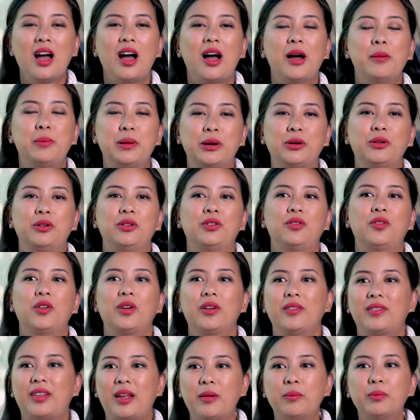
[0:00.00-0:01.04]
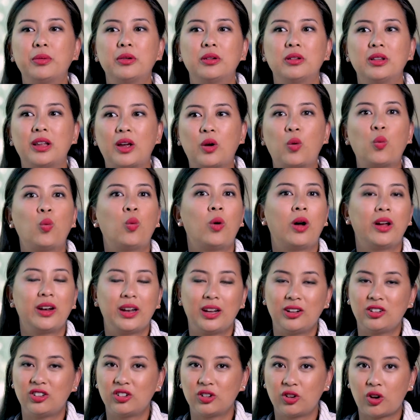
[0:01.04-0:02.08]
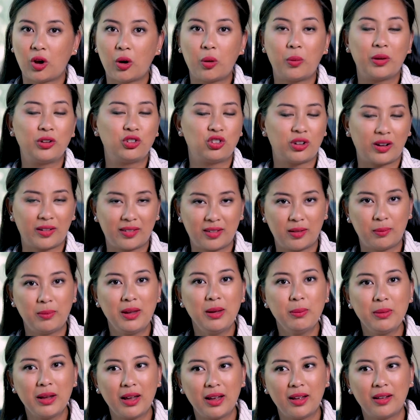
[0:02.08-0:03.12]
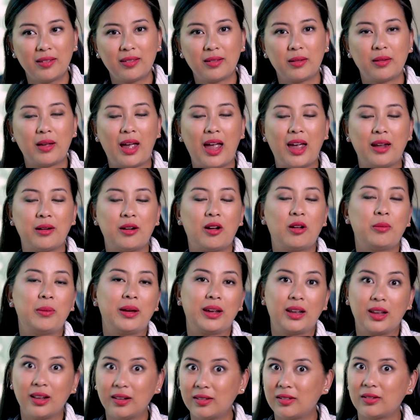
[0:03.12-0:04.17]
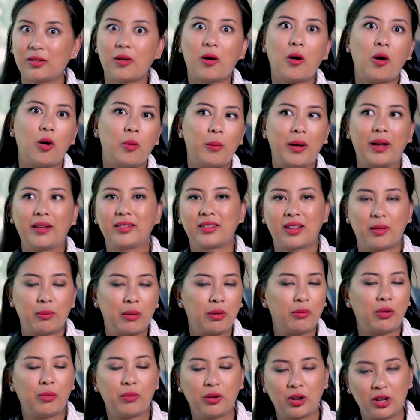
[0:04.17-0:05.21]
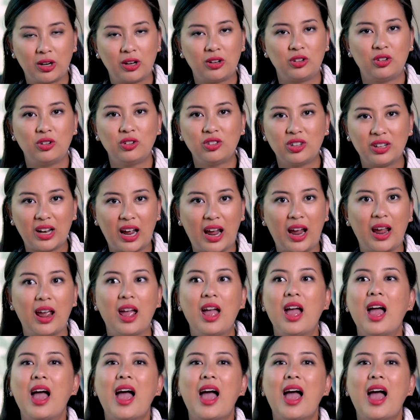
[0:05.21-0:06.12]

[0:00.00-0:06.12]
about, for example, like wanting to go and check some emails and all my kids are home asking me what we're gonna do today.